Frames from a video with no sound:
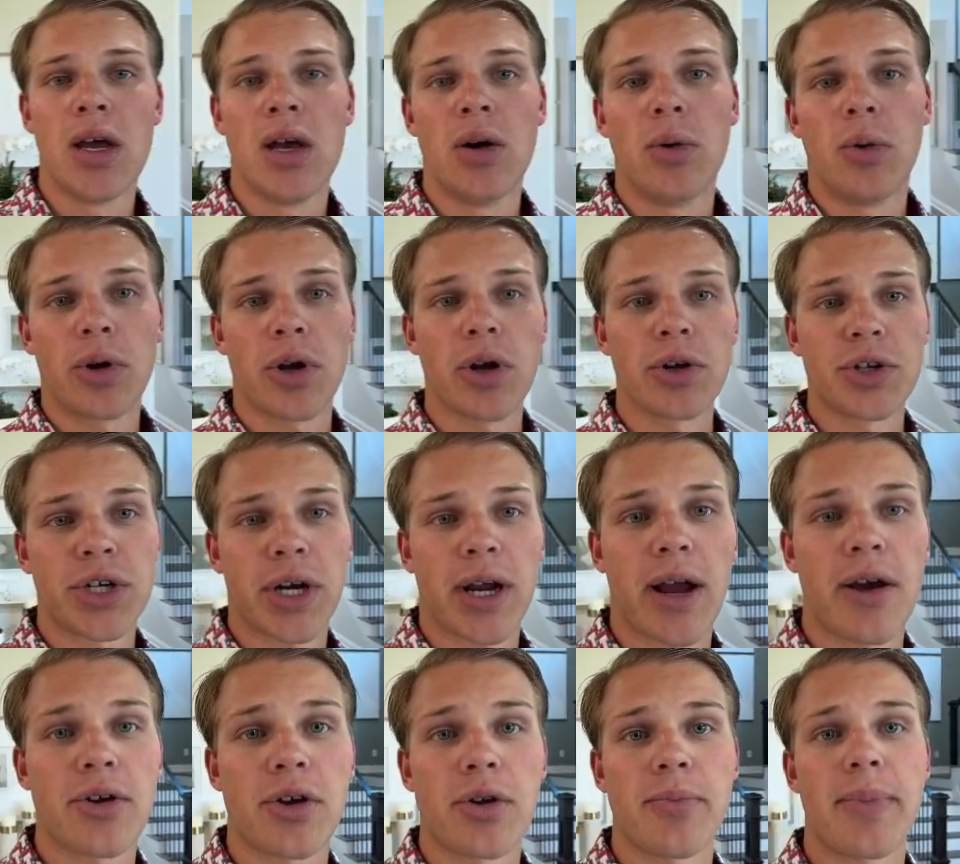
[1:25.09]
we'll go check
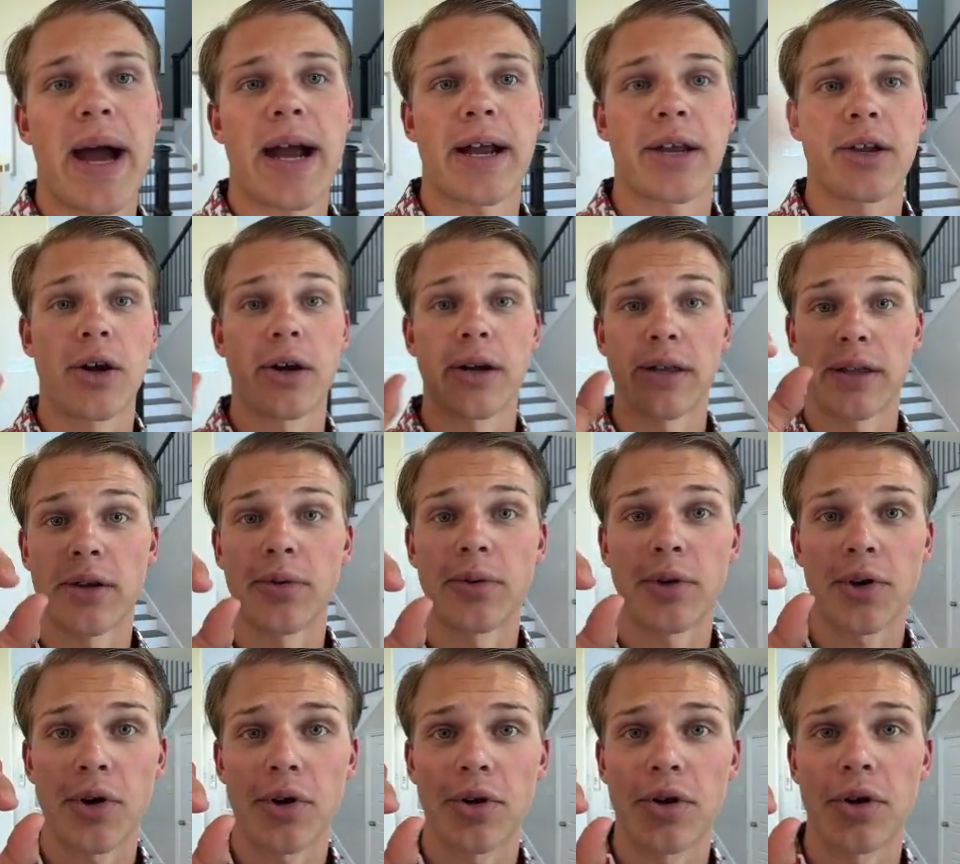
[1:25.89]
out your backyard, and then
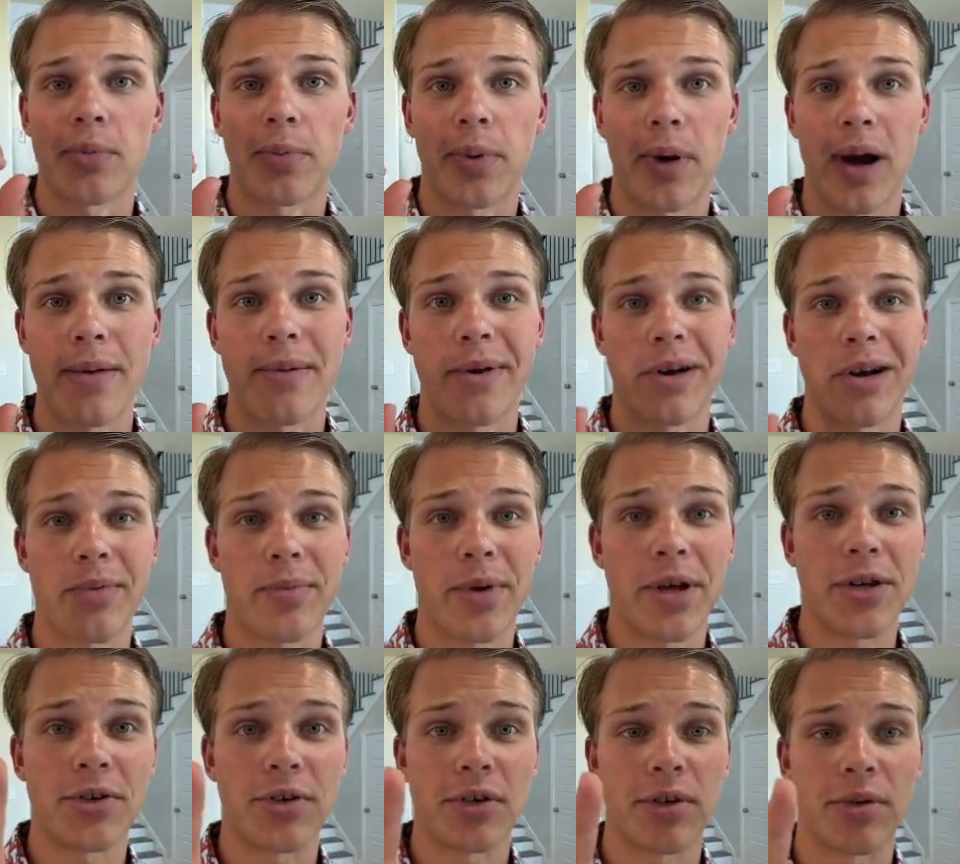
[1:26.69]
we'll go to your primary
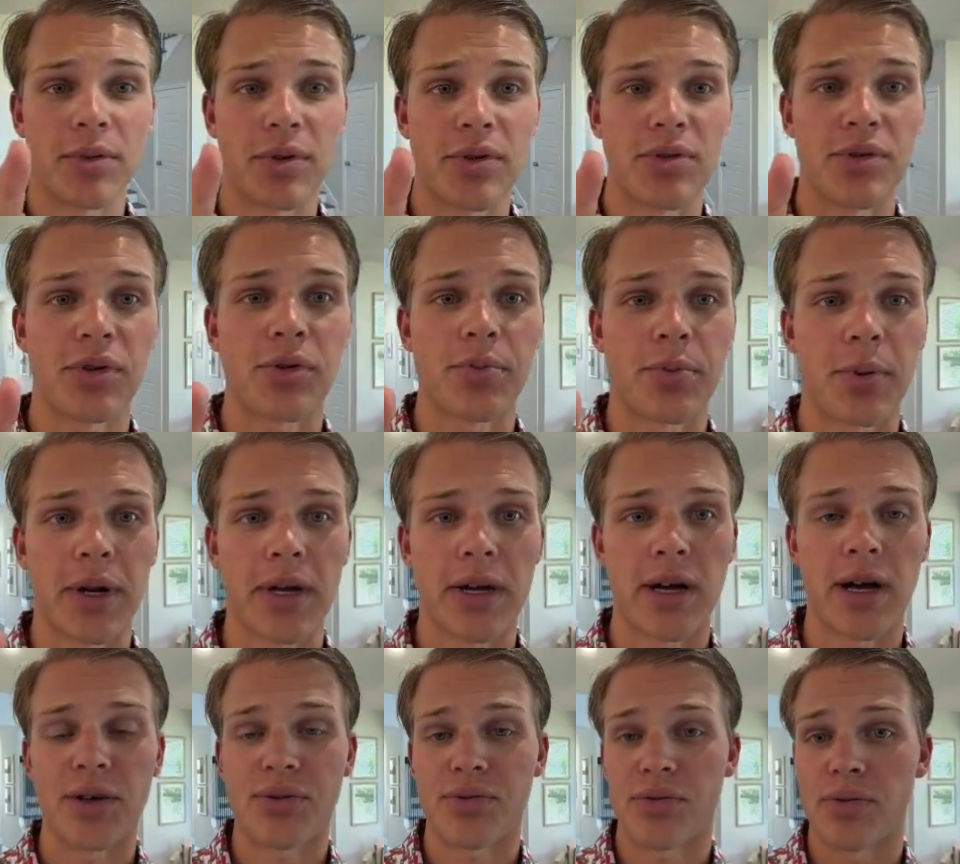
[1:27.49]
bedroom because it's pretty
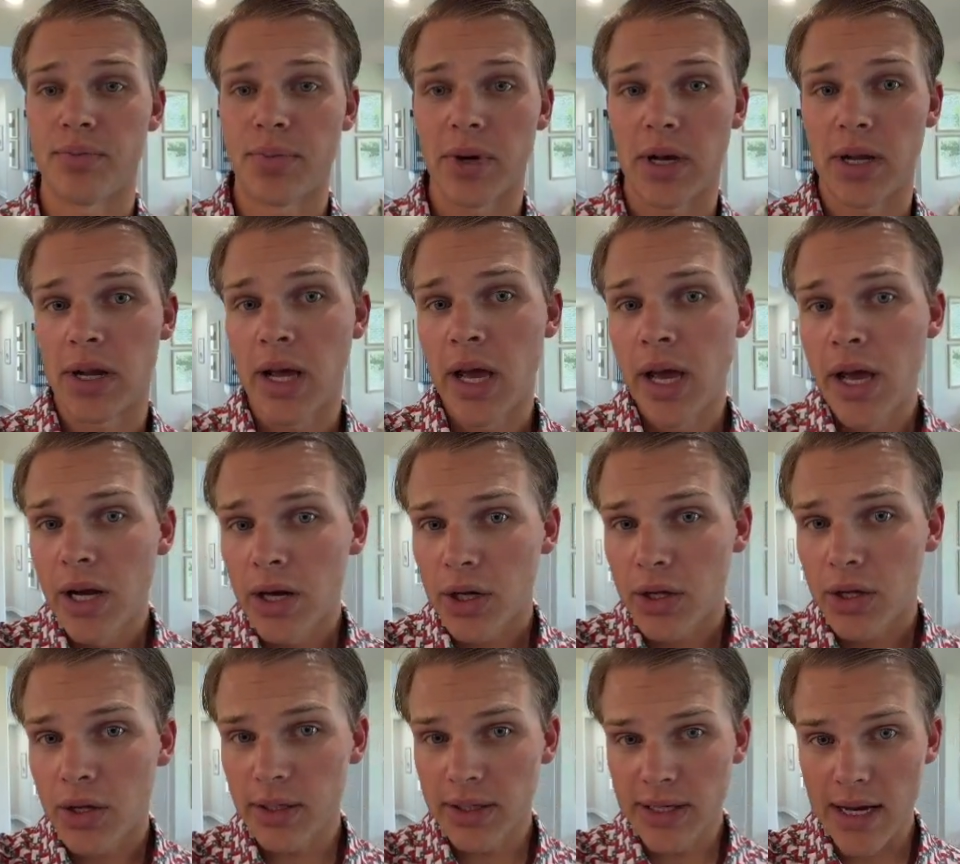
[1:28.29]
awesome. But
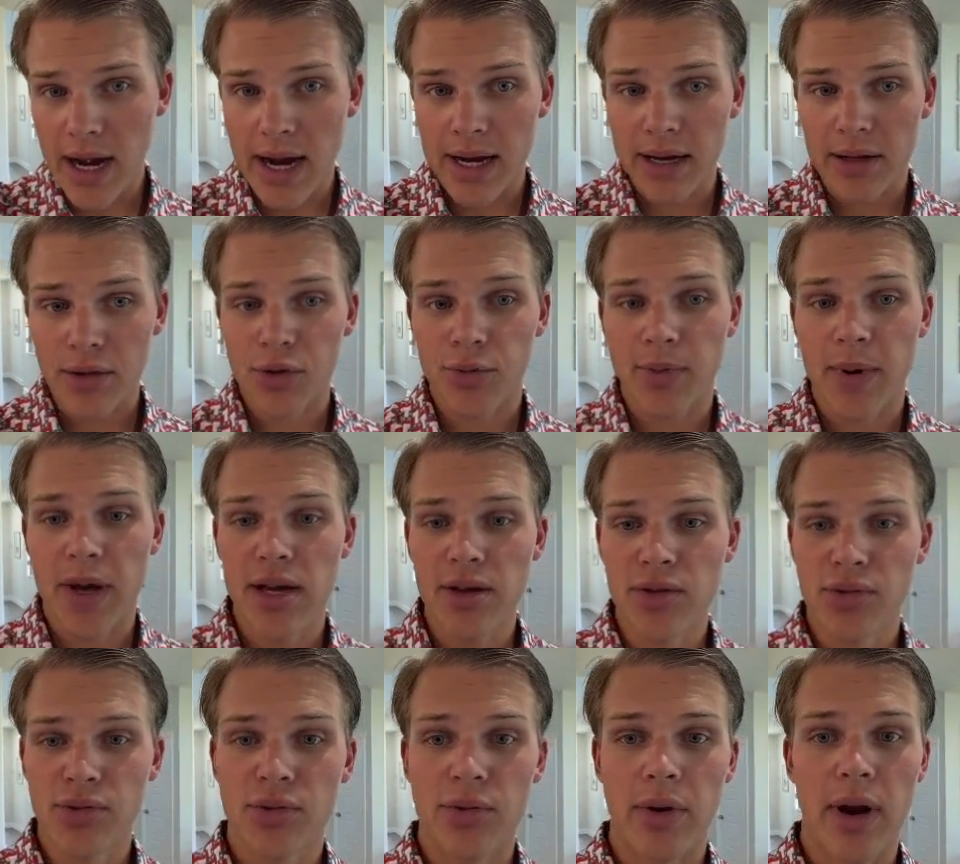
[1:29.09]
good dining
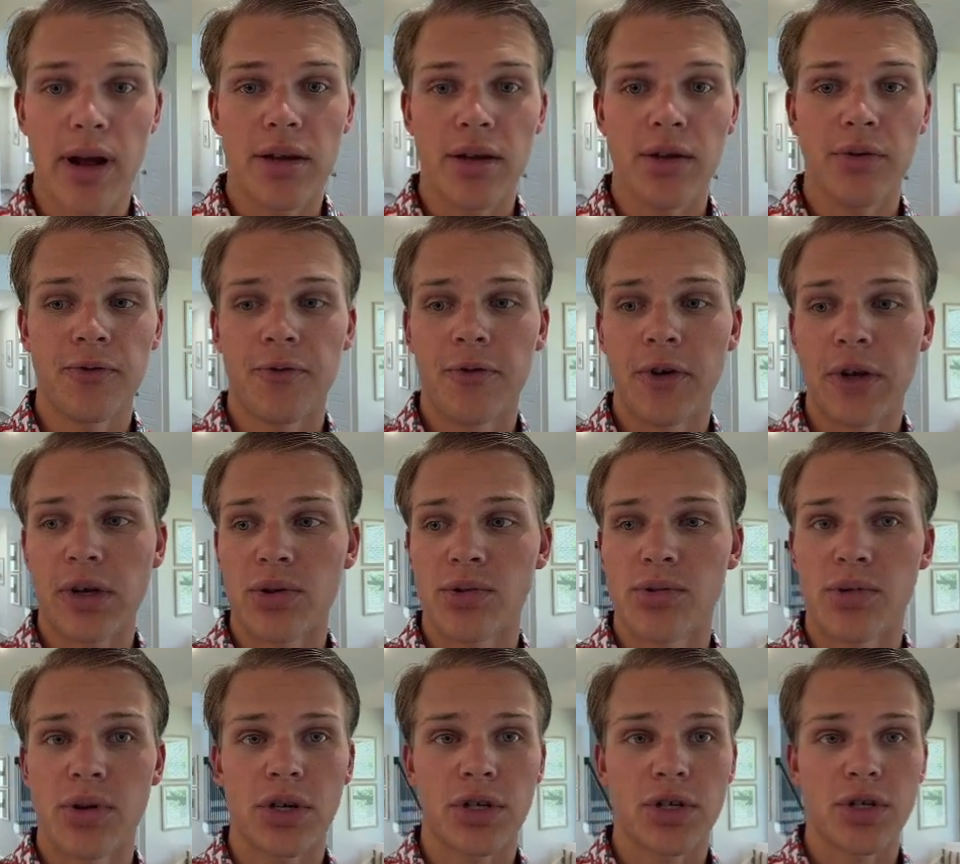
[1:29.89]
space, right? You can fit
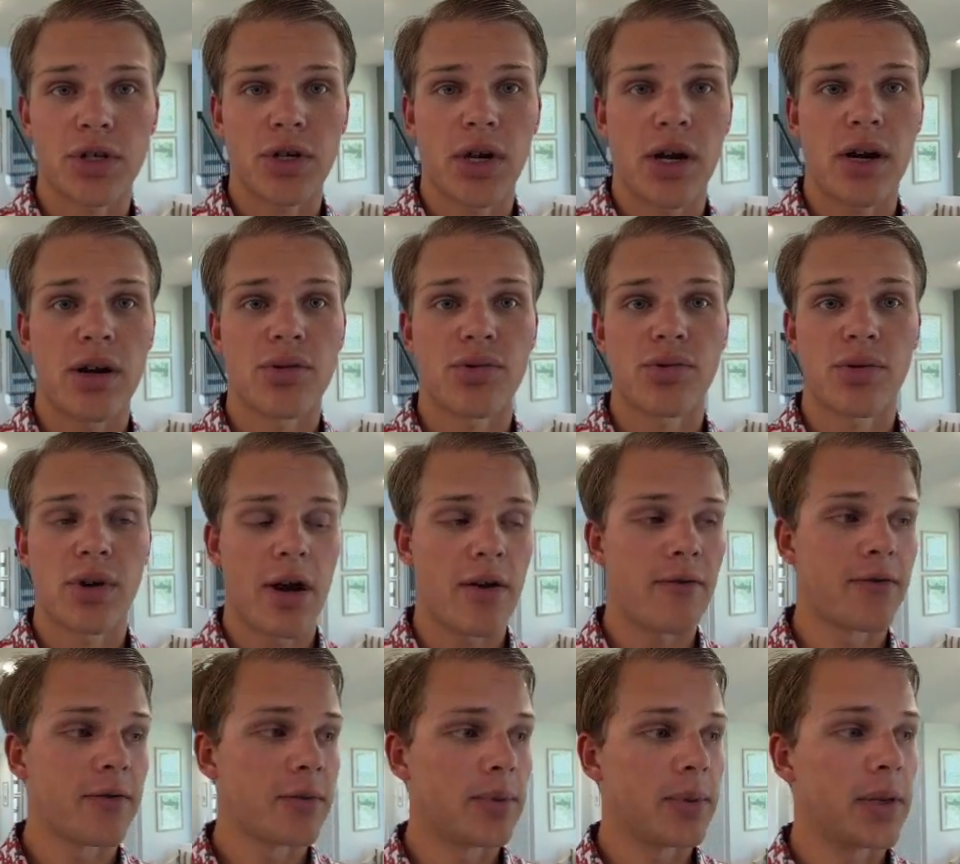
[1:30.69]
6 chairs
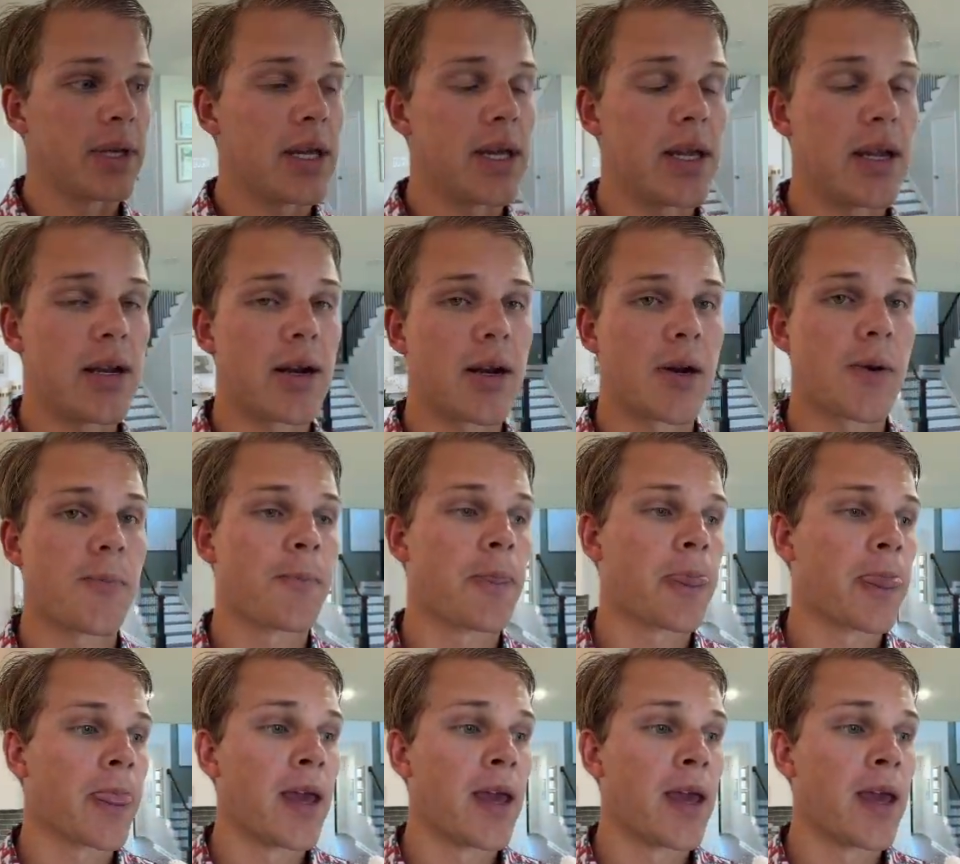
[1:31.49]
comfortably here.